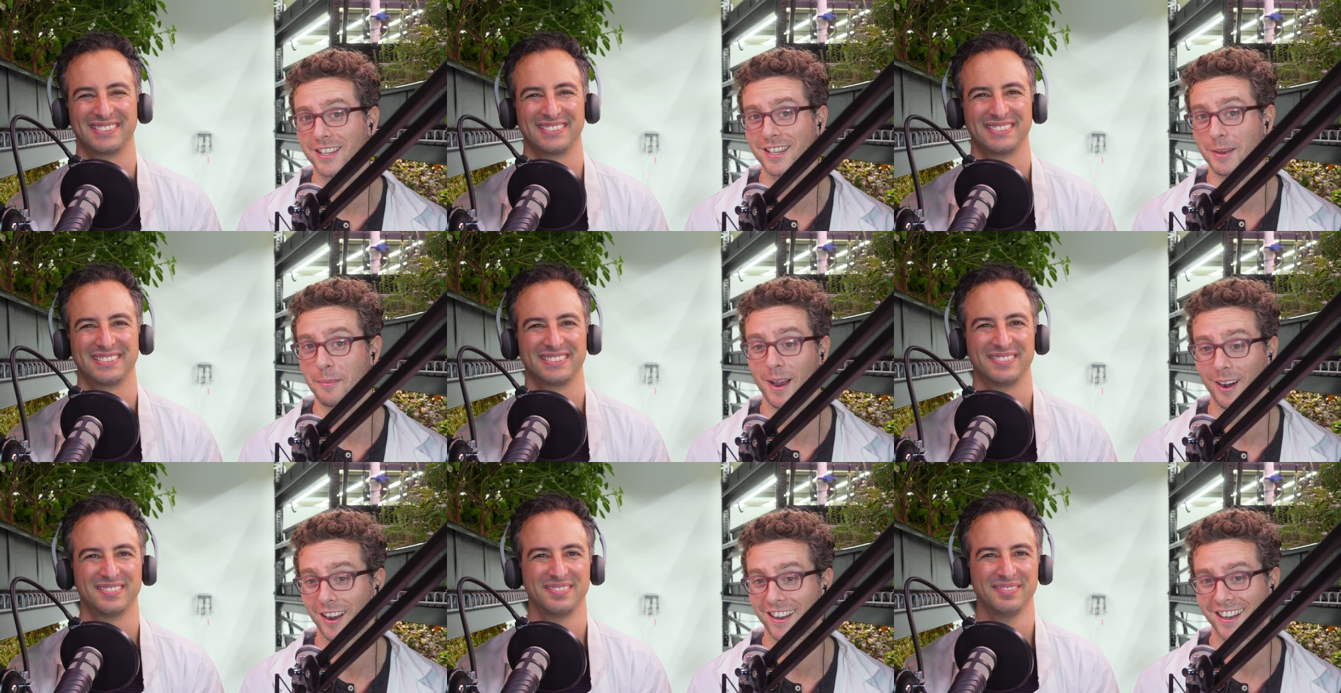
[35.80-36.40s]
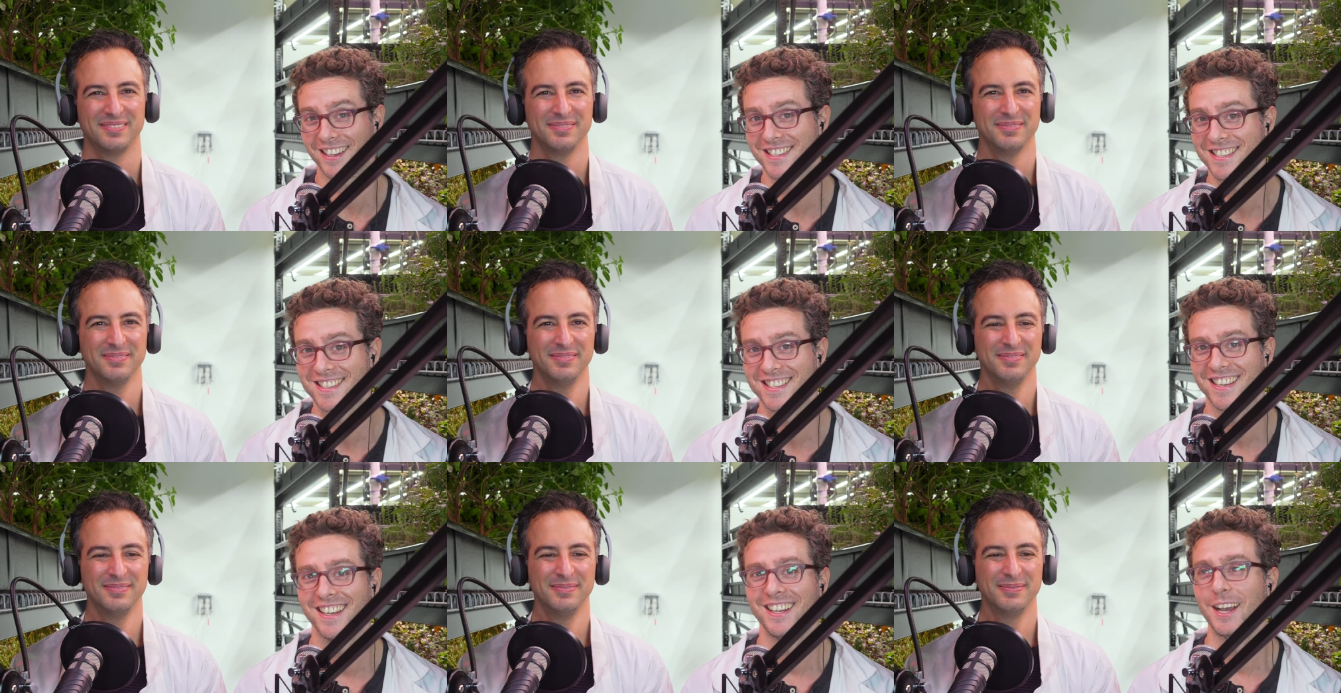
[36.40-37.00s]
Speaker 1: to the
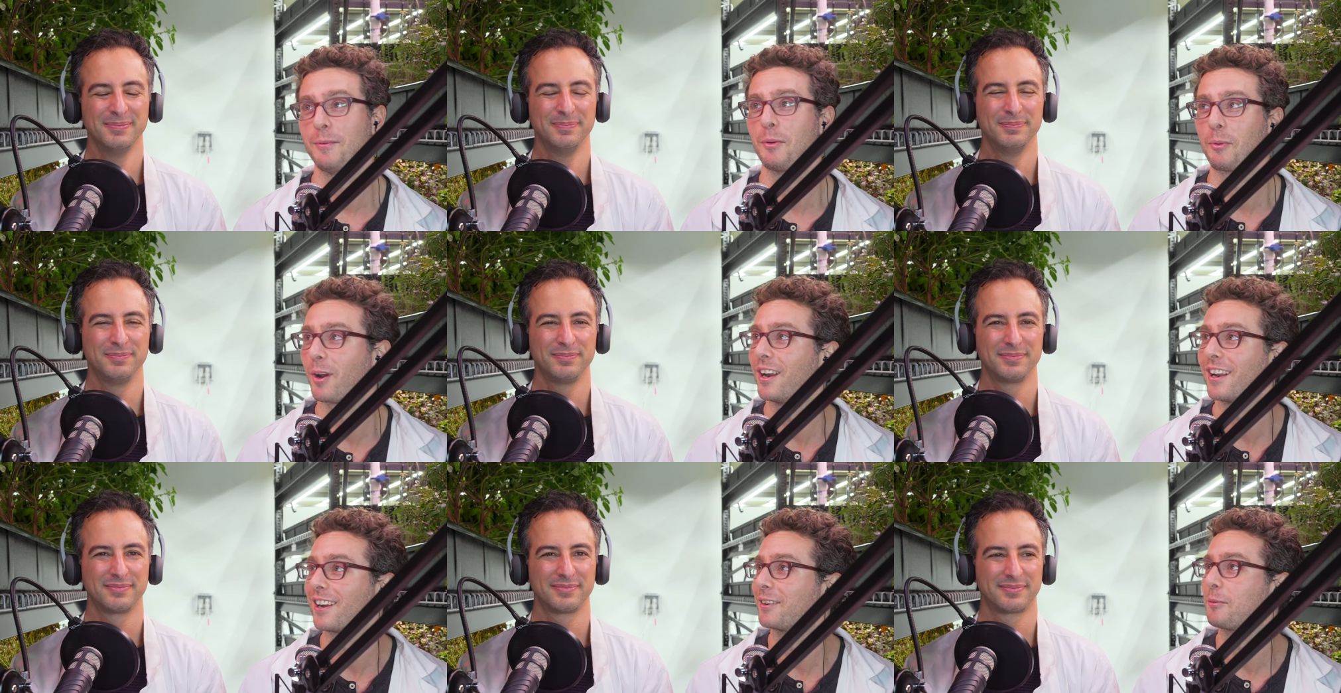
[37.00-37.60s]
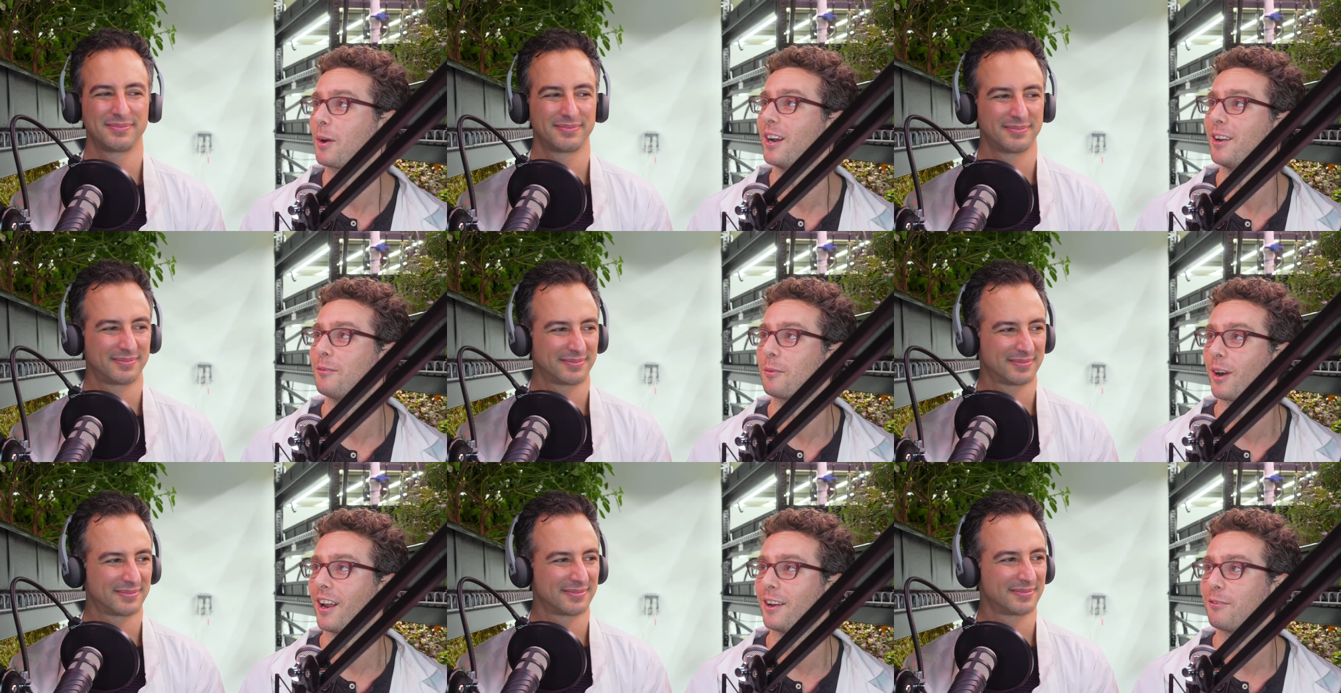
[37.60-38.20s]
Americas. I mean, we're in a we're in a
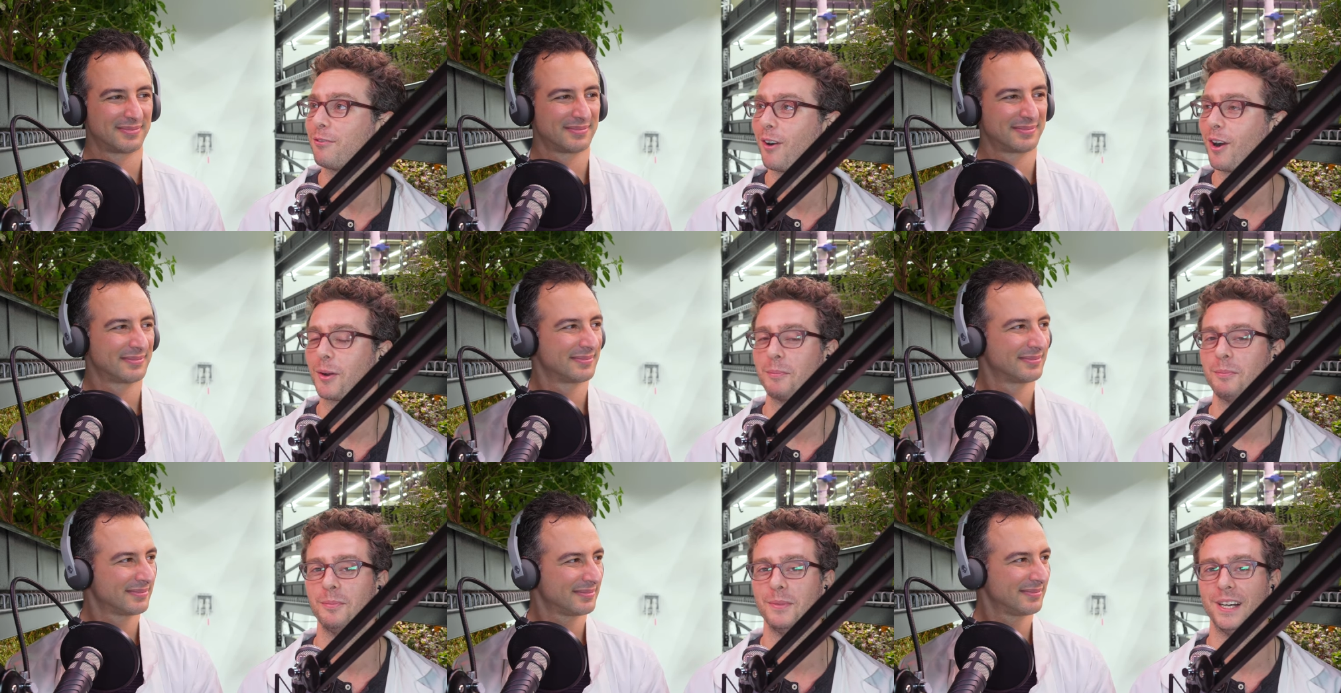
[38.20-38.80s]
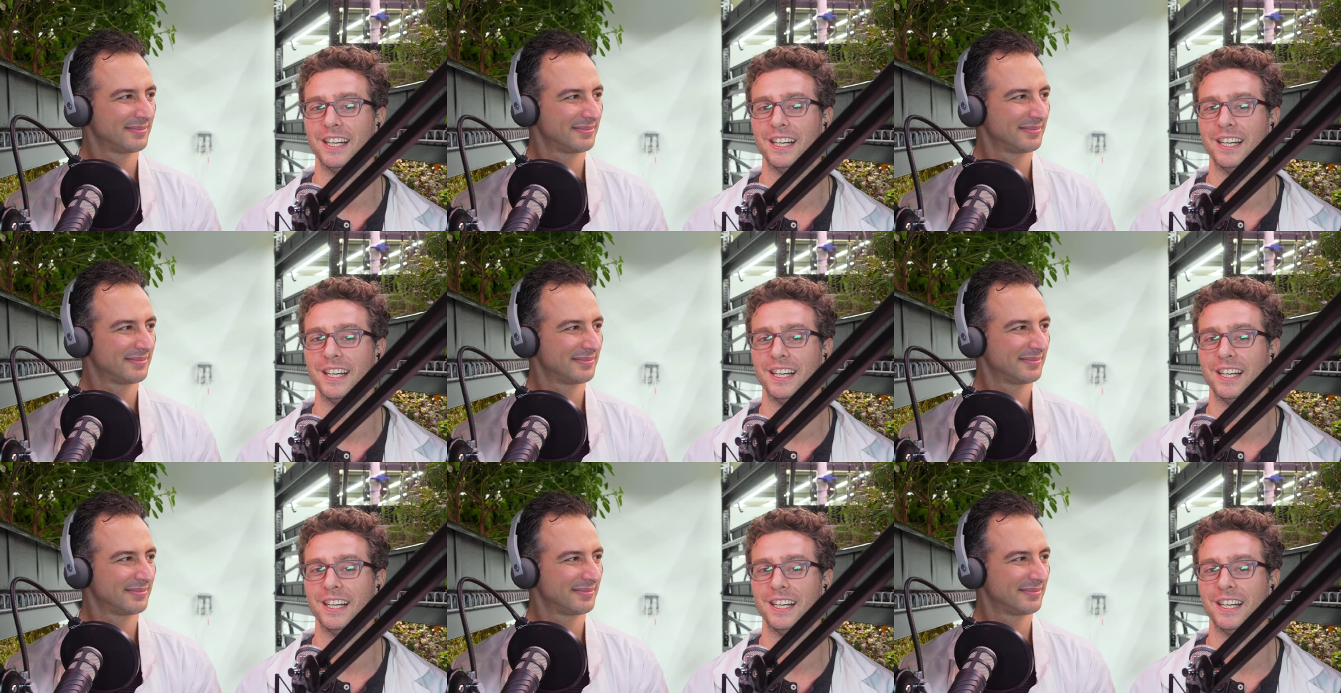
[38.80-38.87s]
we're on a farm.